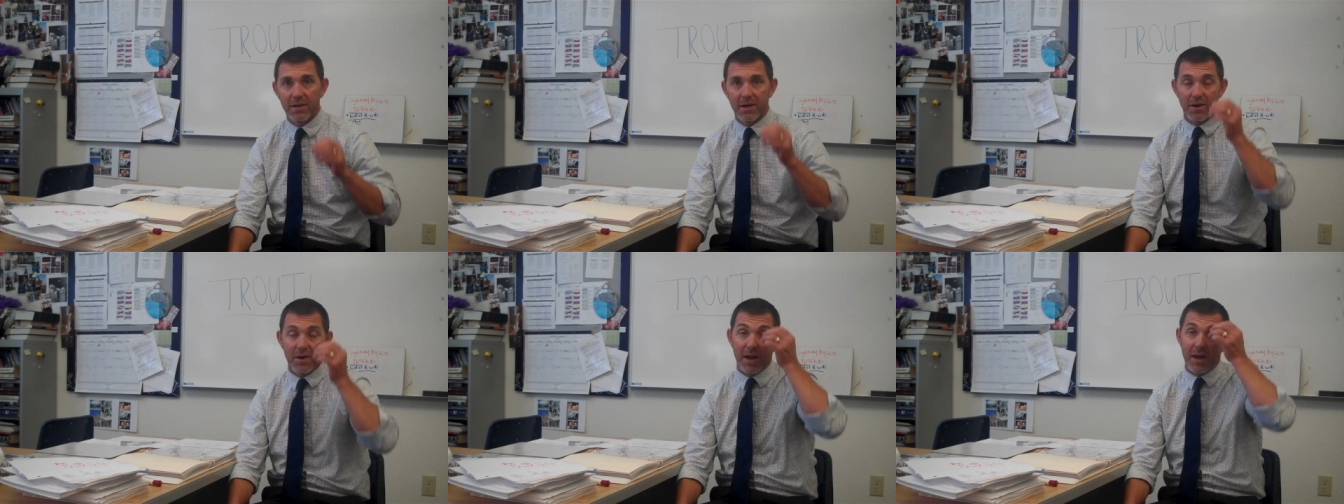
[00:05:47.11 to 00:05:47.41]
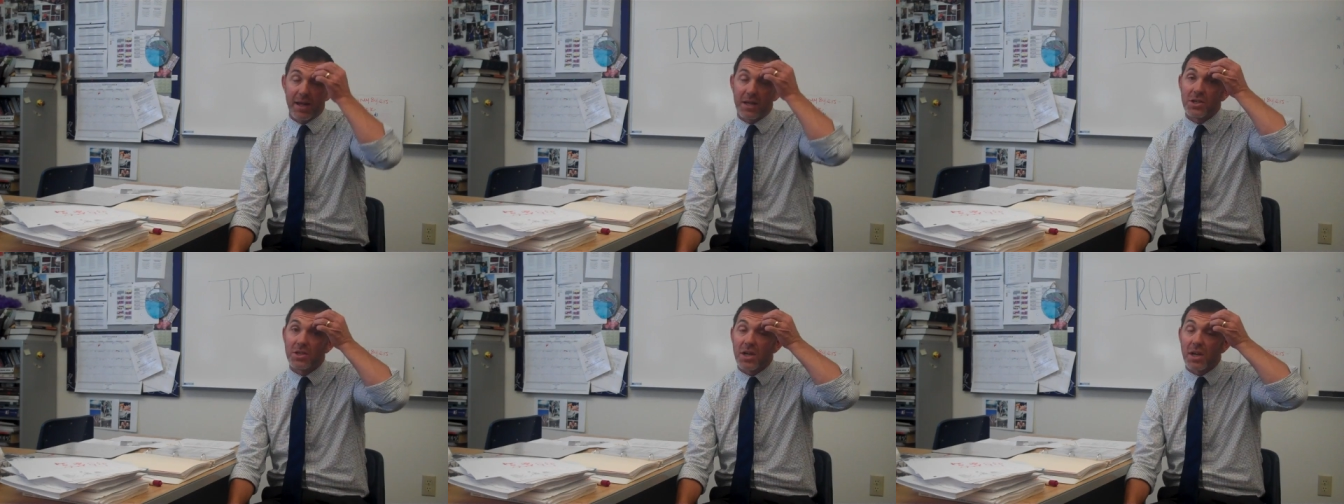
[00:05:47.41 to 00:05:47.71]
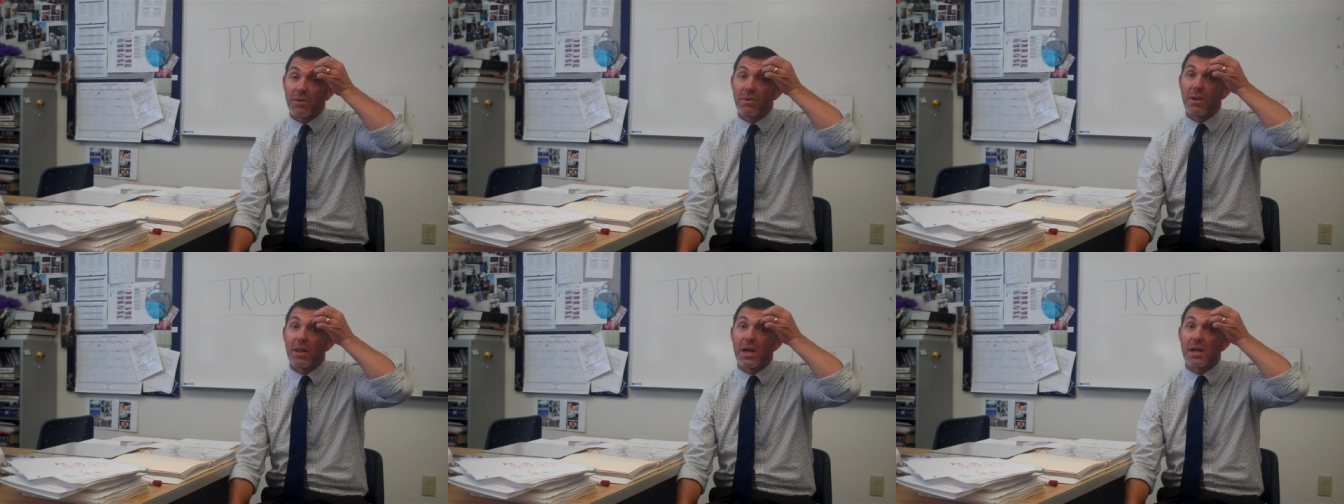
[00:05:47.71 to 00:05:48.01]
all right, and
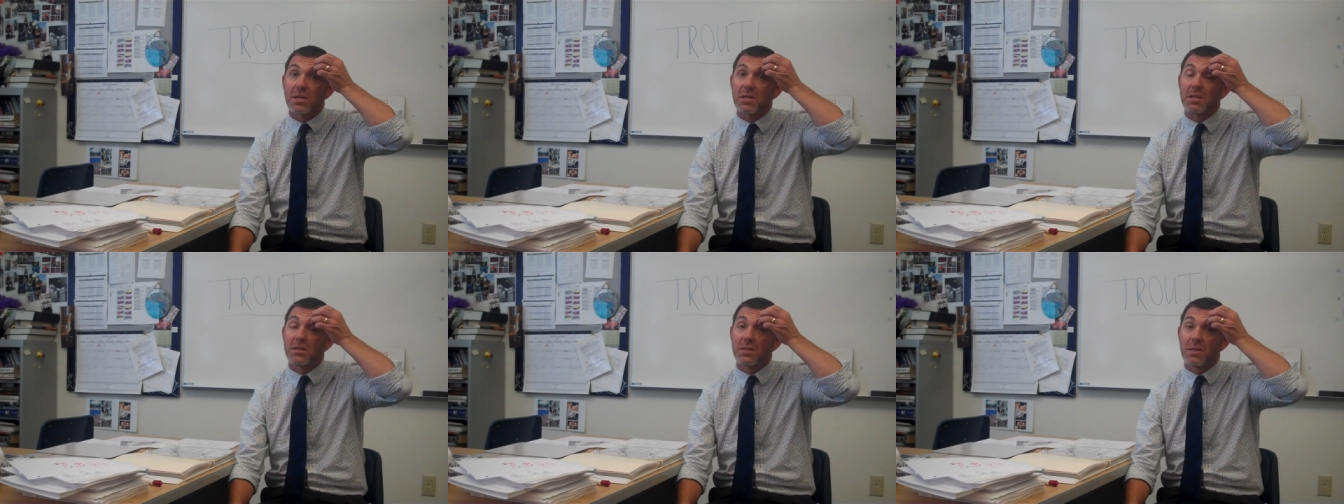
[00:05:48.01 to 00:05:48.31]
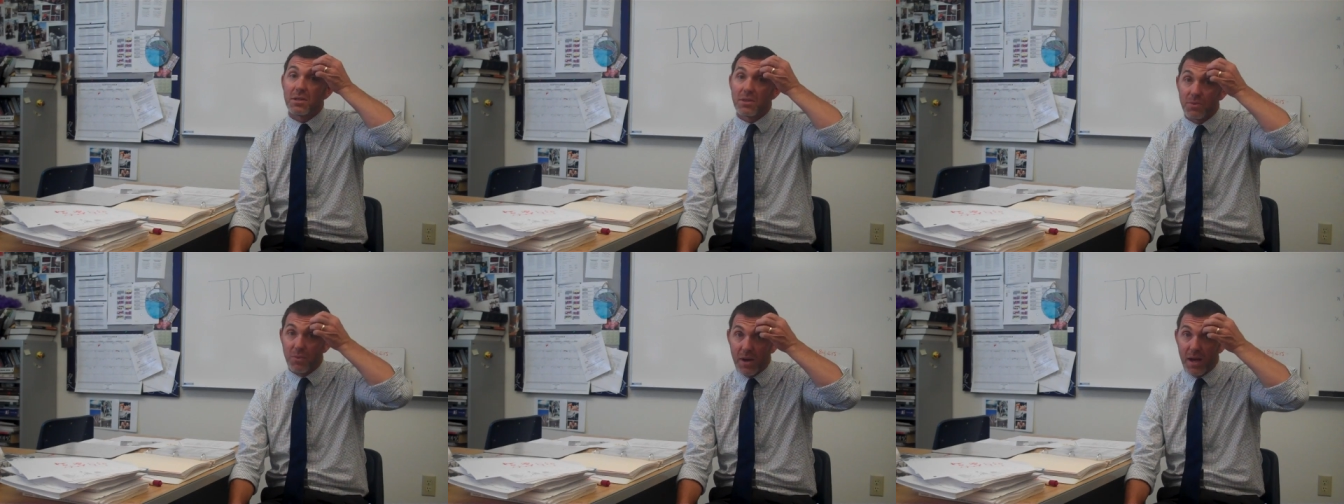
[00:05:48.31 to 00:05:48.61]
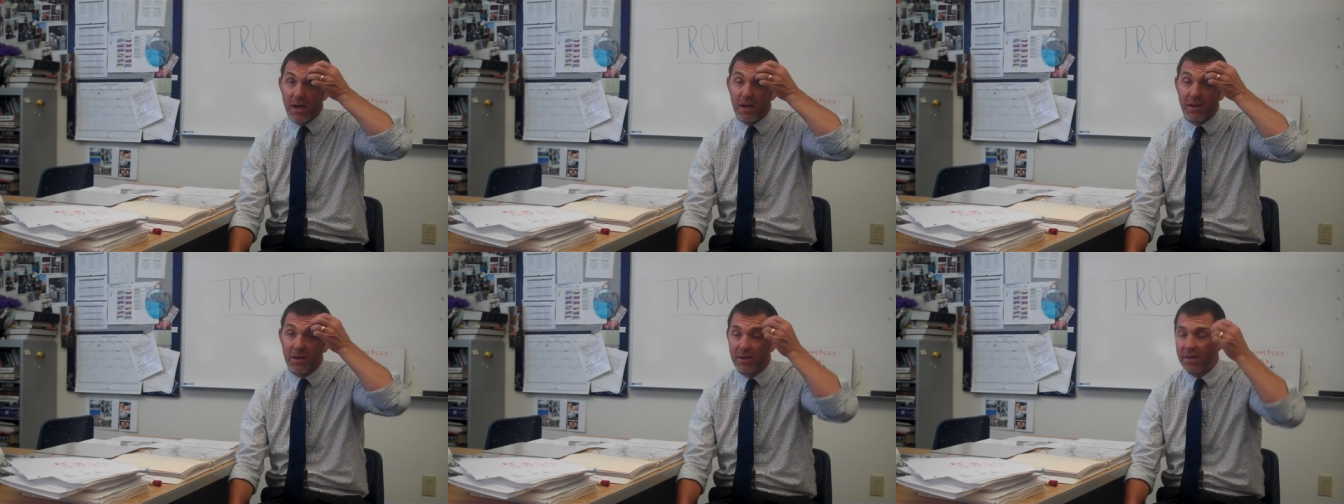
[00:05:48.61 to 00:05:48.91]
general elections as
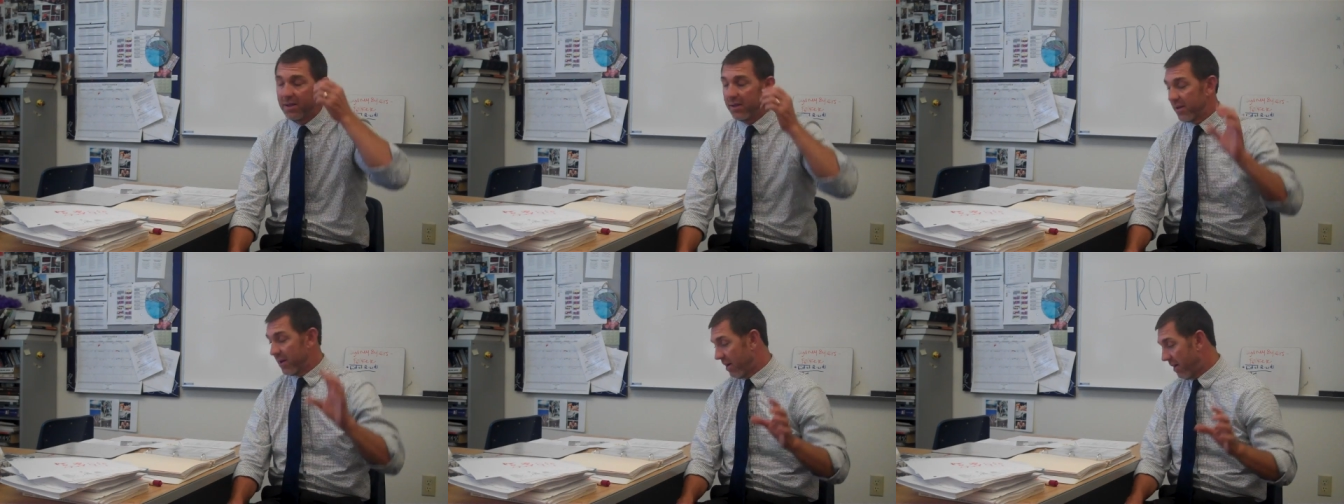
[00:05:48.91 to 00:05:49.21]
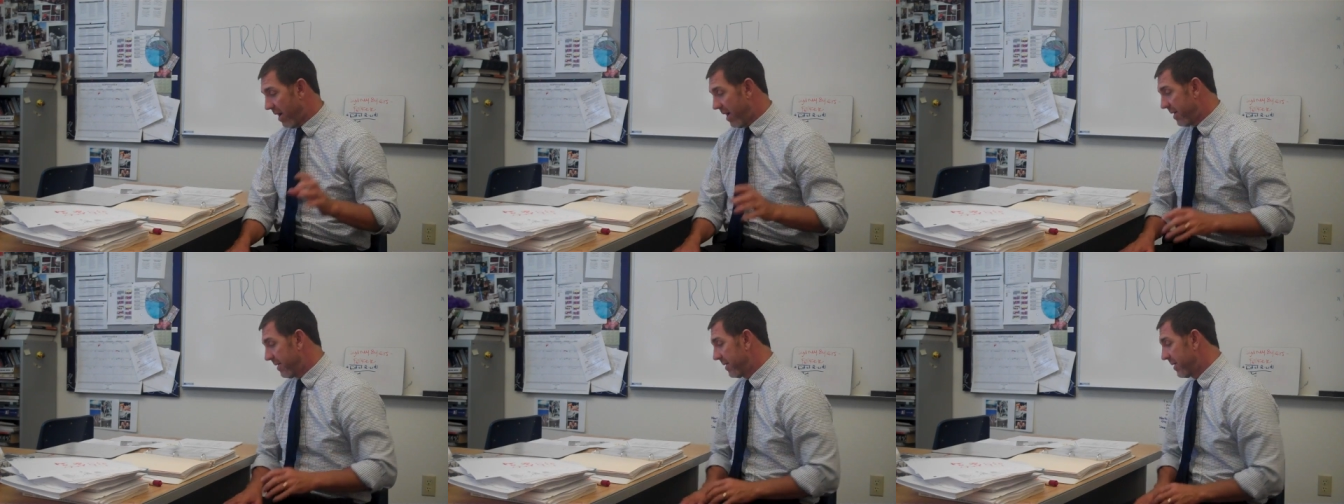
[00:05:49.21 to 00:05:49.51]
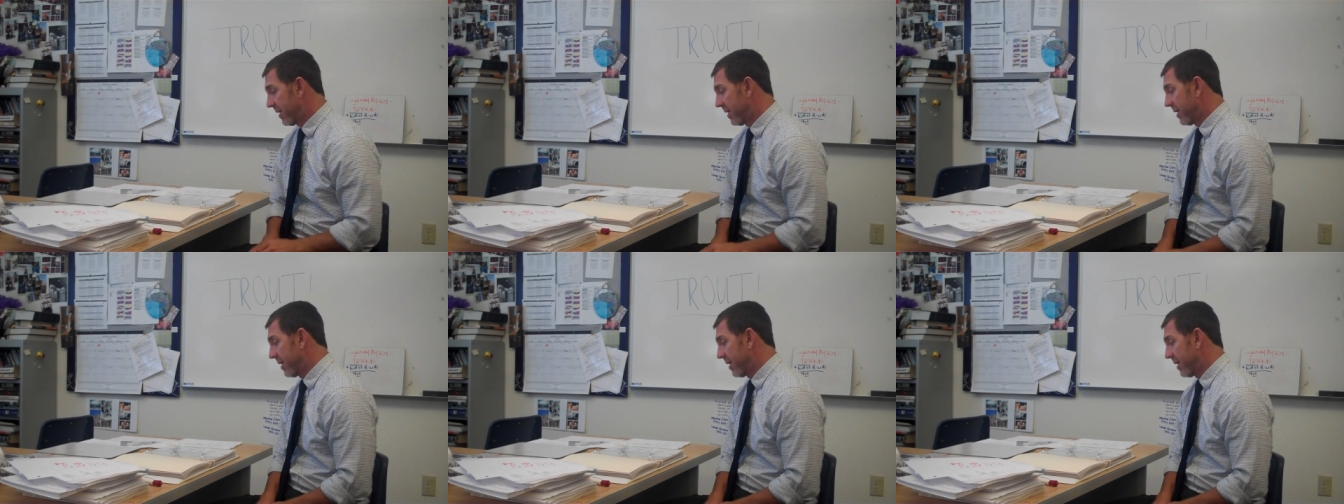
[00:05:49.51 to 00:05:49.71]
well. All right.